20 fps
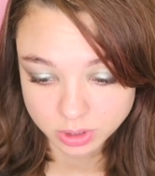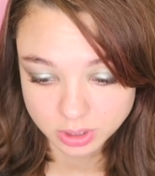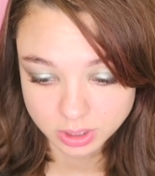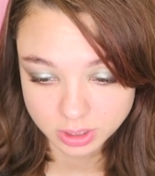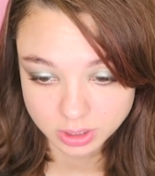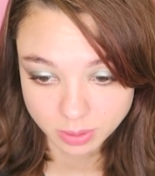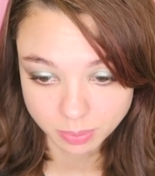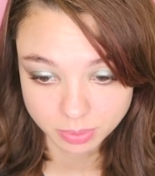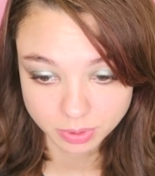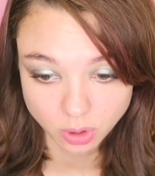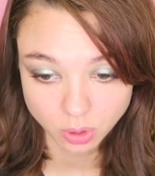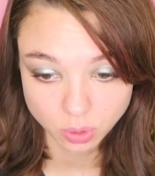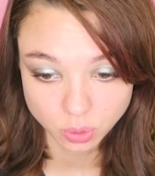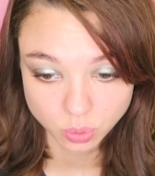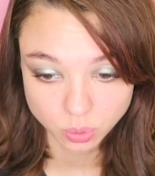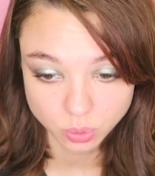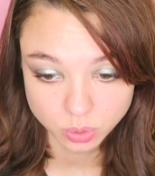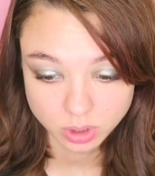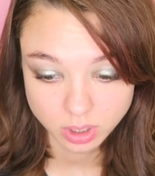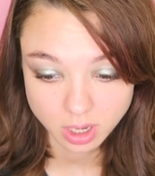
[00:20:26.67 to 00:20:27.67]
They looks
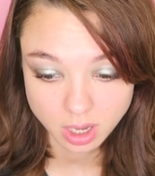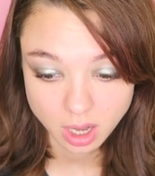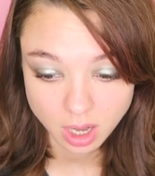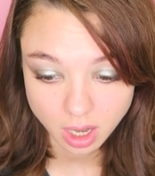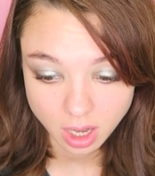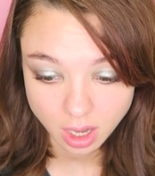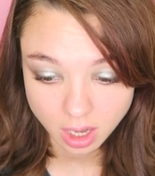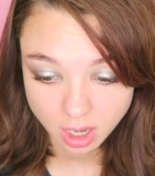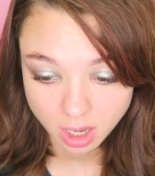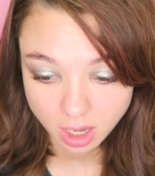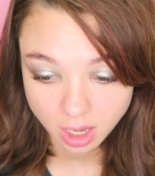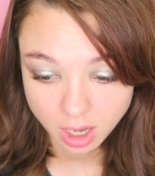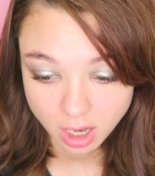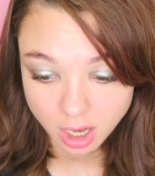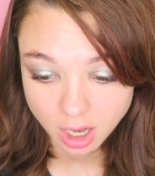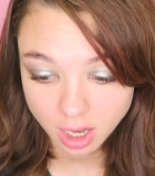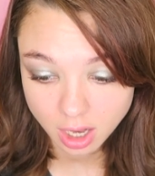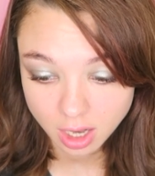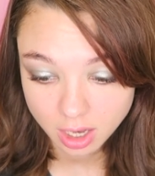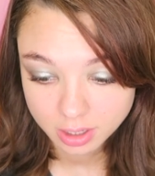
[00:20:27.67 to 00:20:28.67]

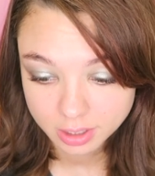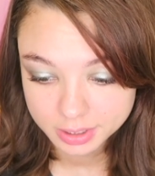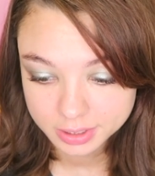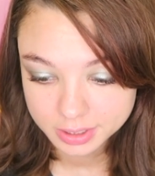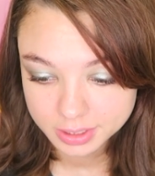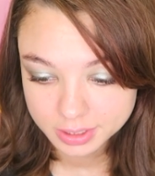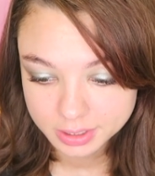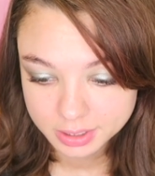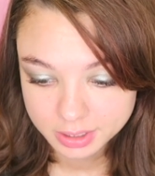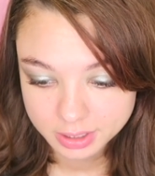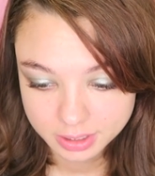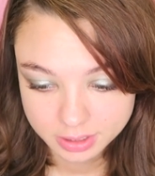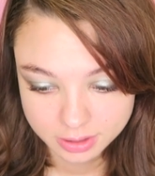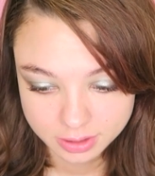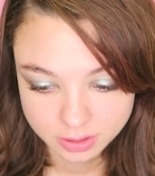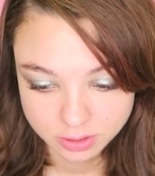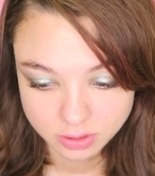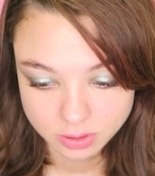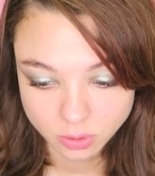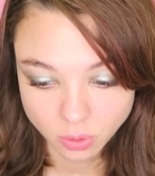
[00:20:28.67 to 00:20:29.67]
beautiful.
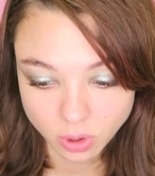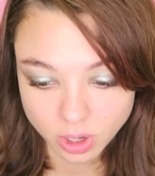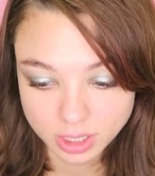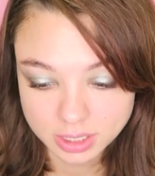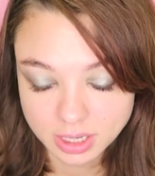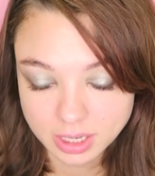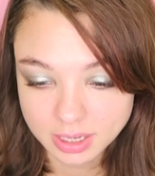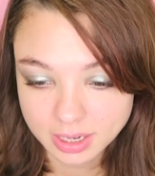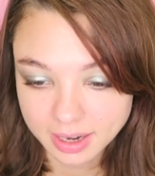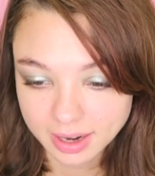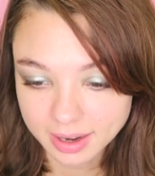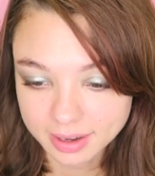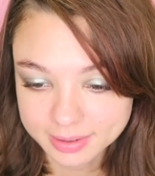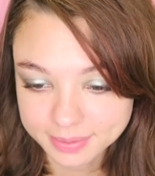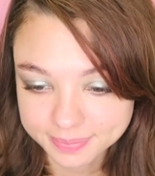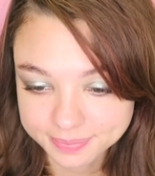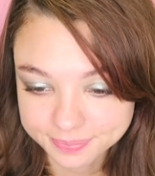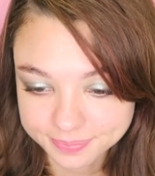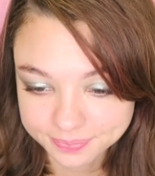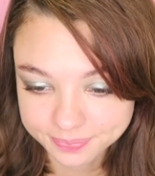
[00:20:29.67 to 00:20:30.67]
I made my
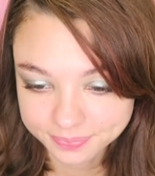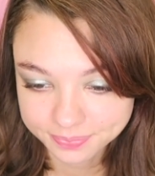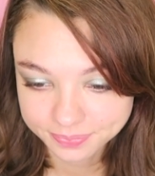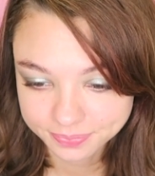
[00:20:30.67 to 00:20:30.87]
toenails.